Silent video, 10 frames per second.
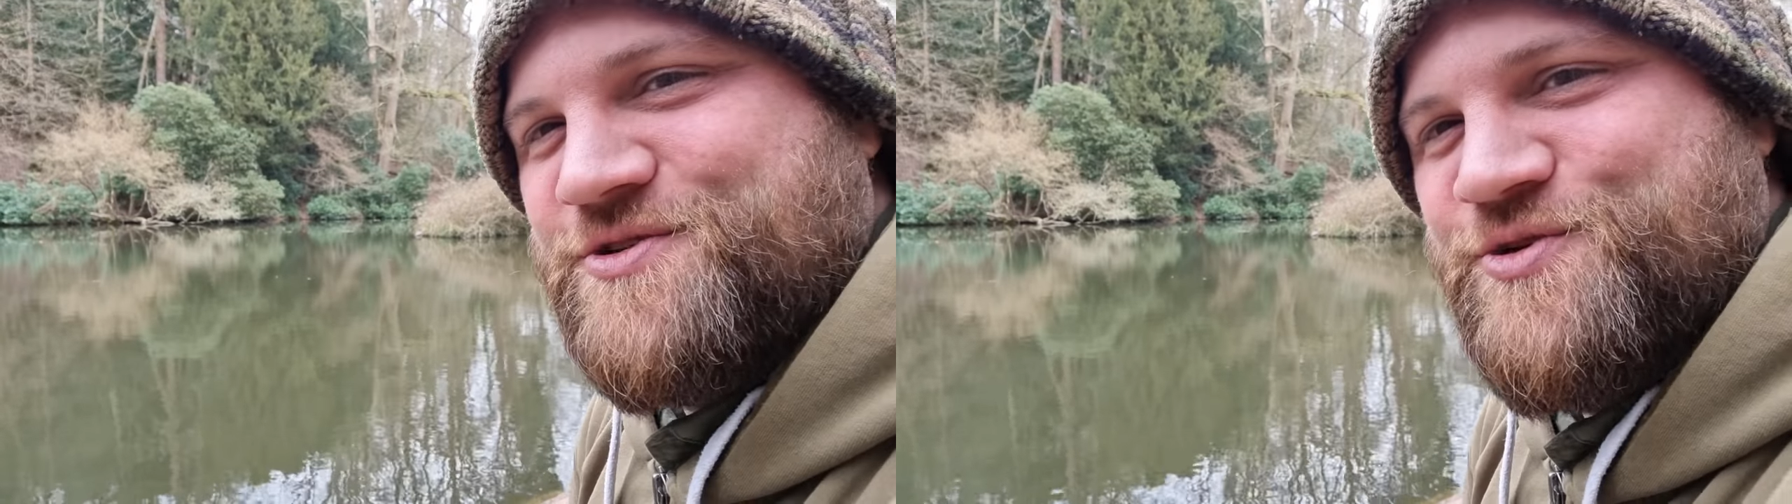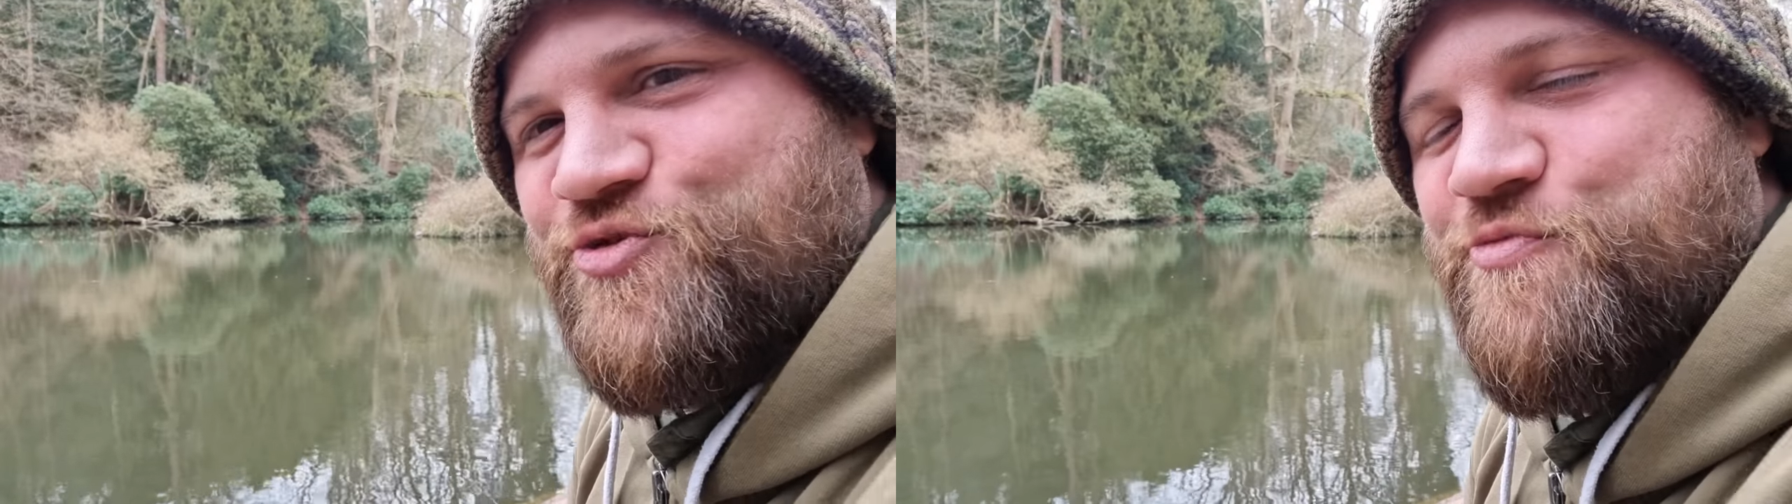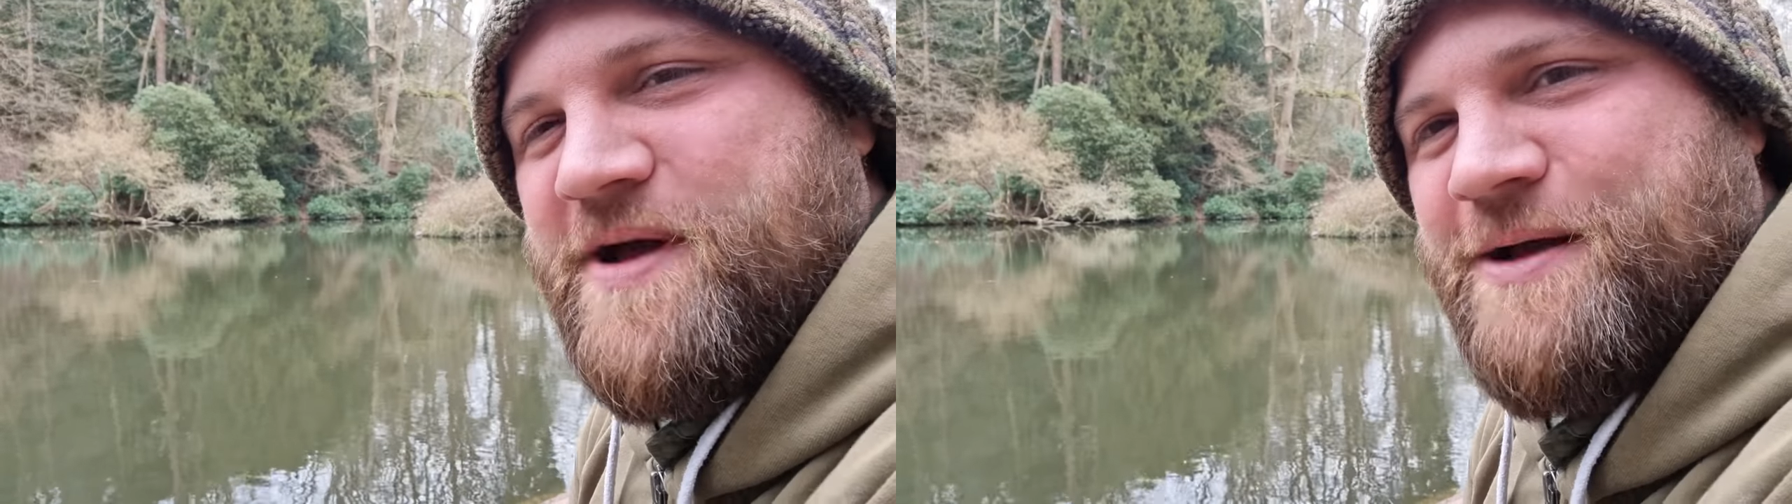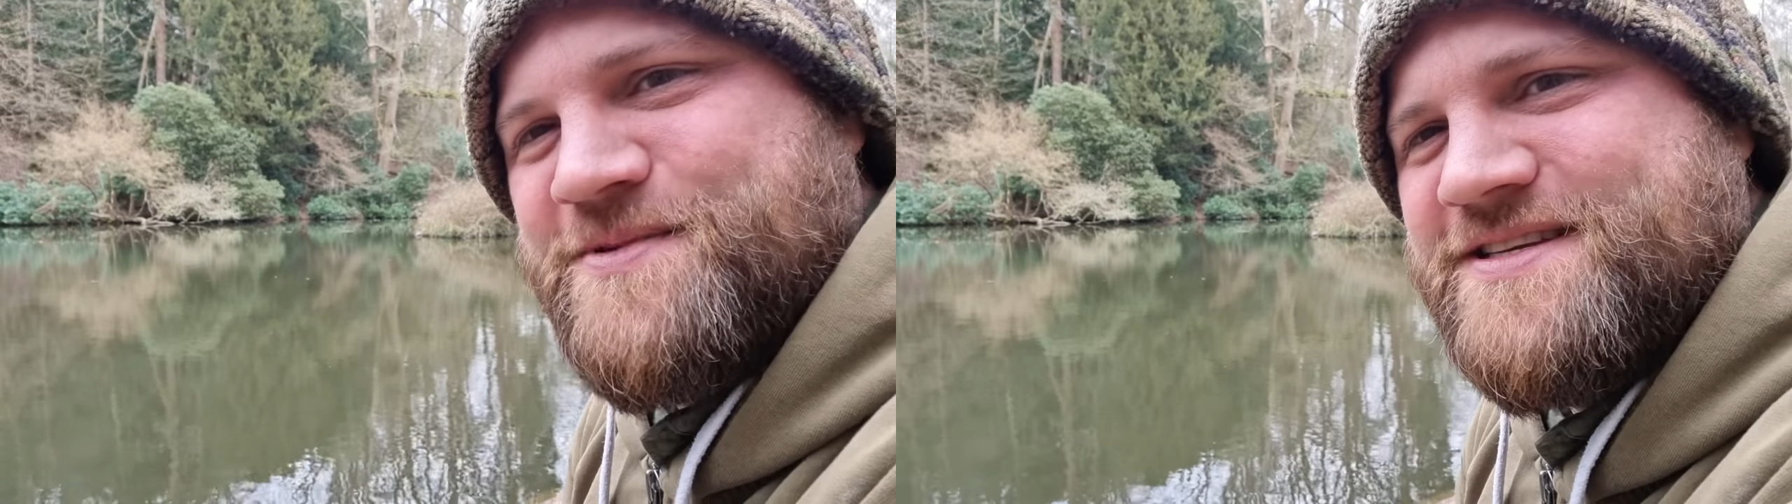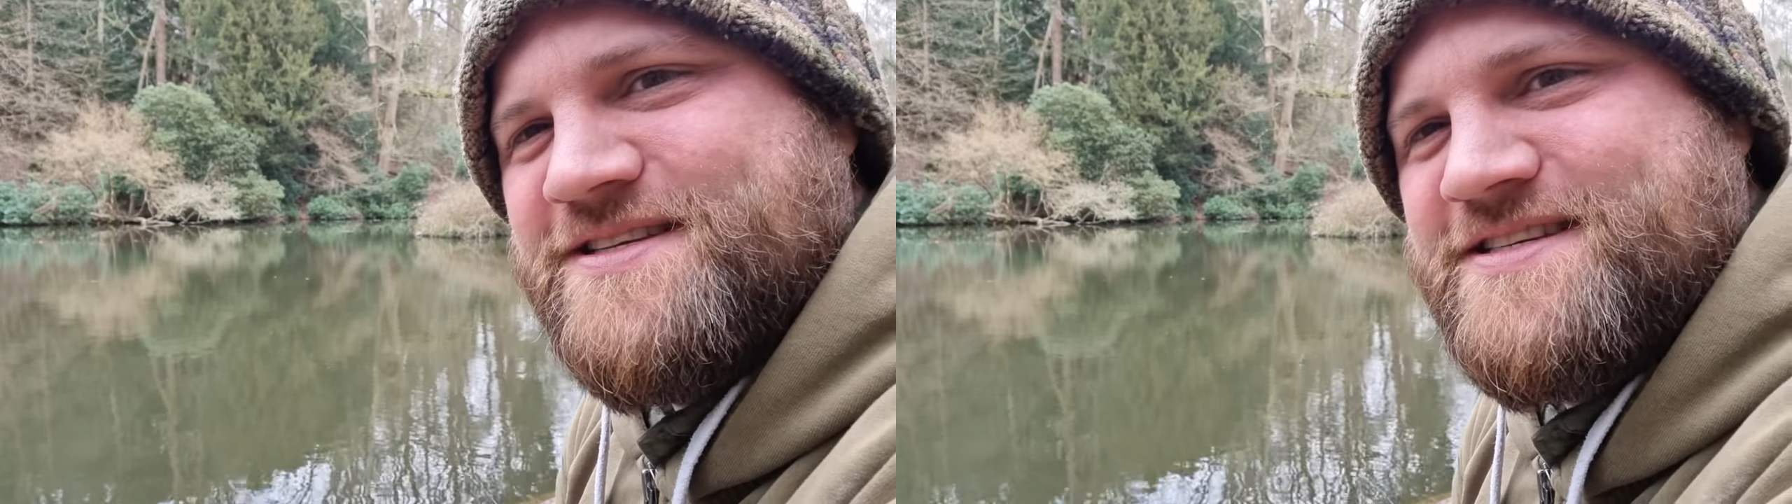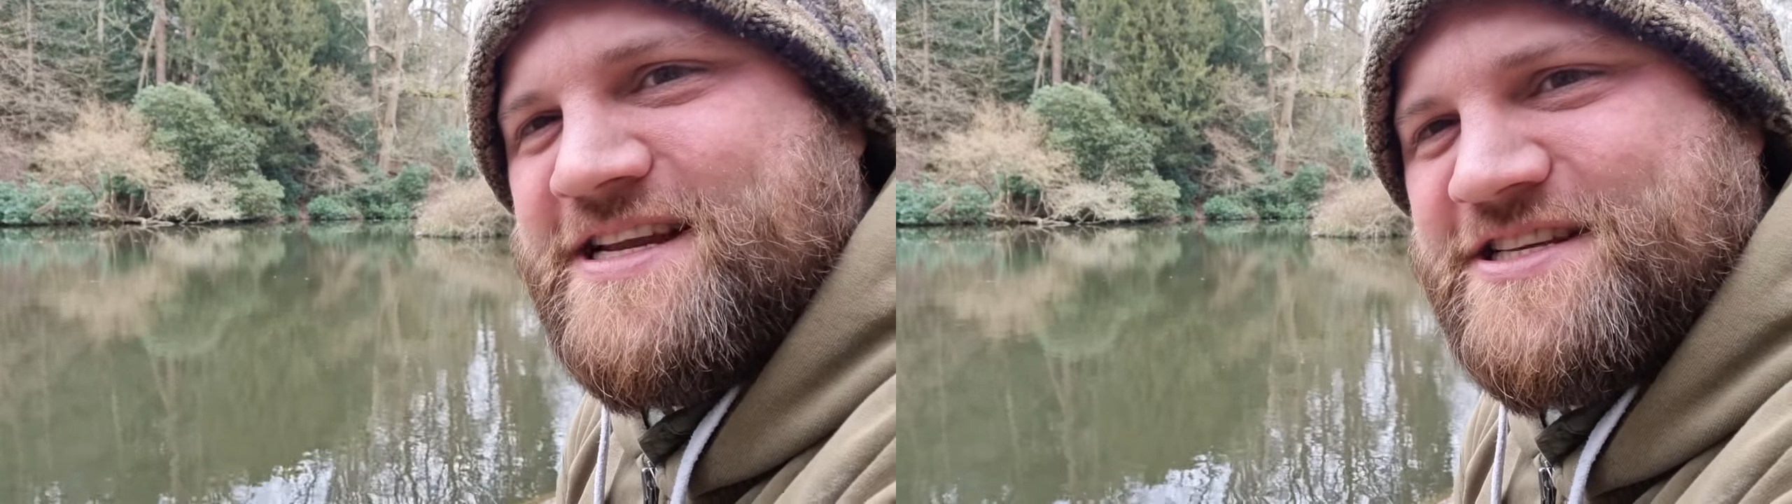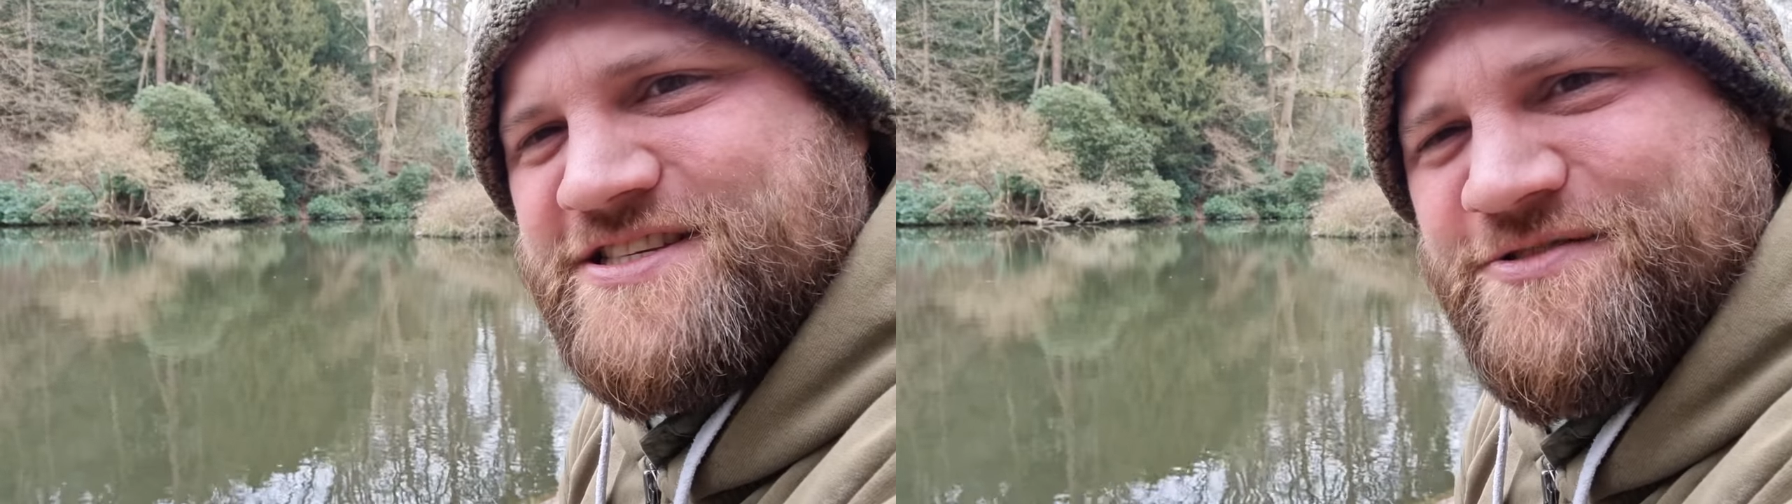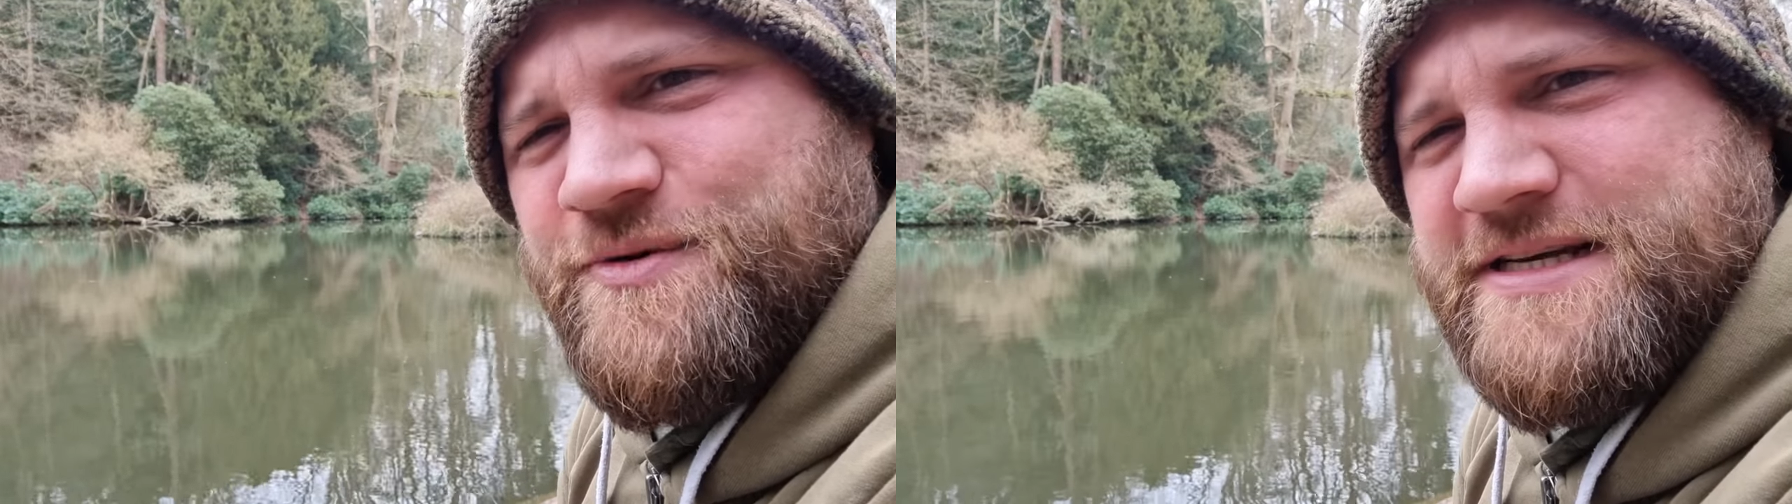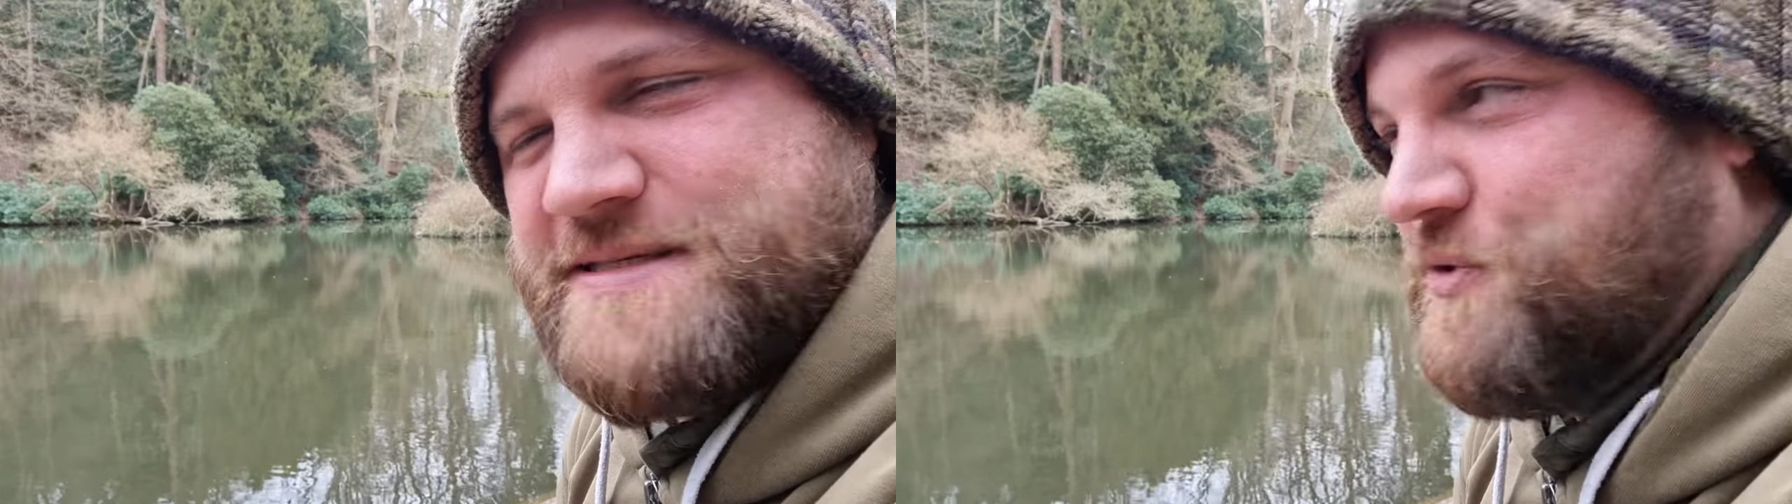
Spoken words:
Google Maps and seen it's quite